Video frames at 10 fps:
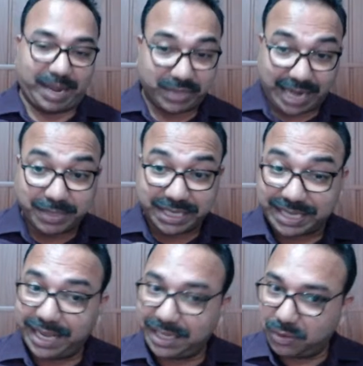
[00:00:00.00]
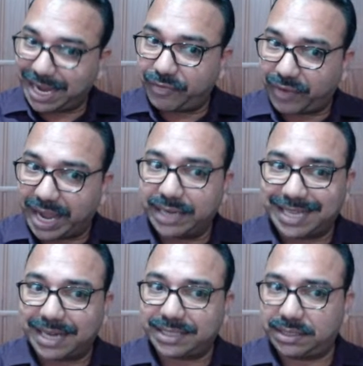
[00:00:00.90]
I'm just telling you can find
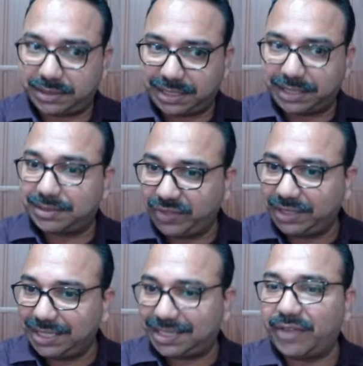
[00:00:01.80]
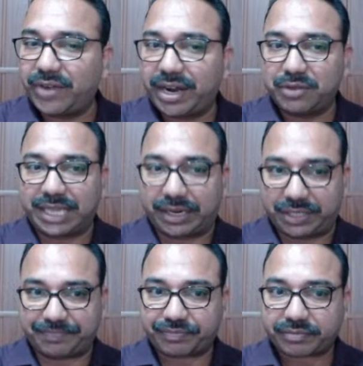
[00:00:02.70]
search this, with this keyword you
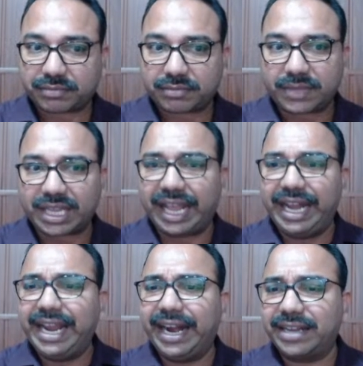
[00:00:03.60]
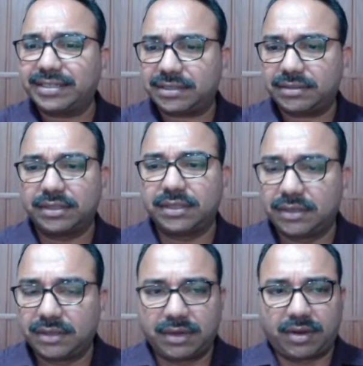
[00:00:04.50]
search linked list
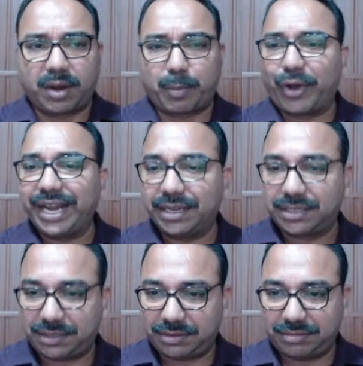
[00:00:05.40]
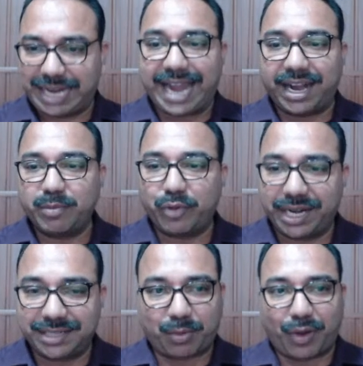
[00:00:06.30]
or pointers, dangling
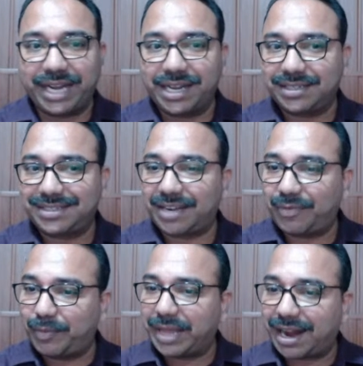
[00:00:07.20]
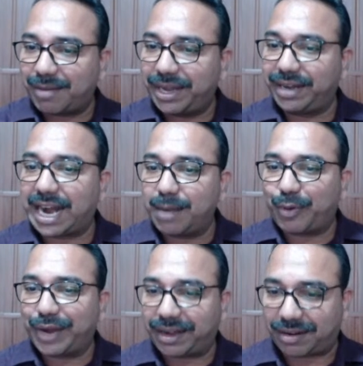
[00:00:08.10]
pointers. Pointers itself, there are many: null
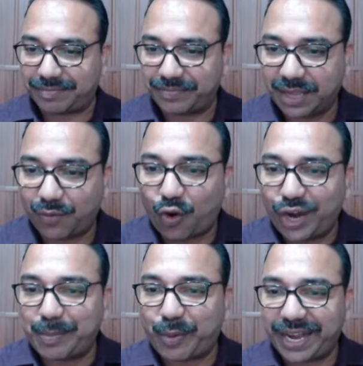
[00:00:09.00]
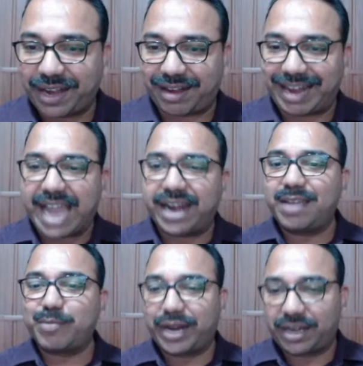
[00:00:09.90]
pointer, void pointer,
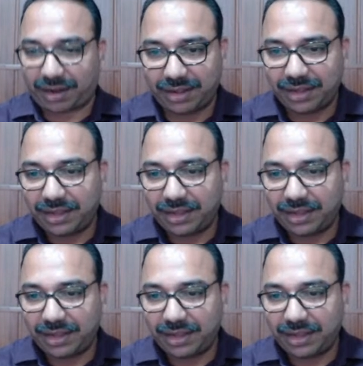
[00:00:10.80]
dangling pointer.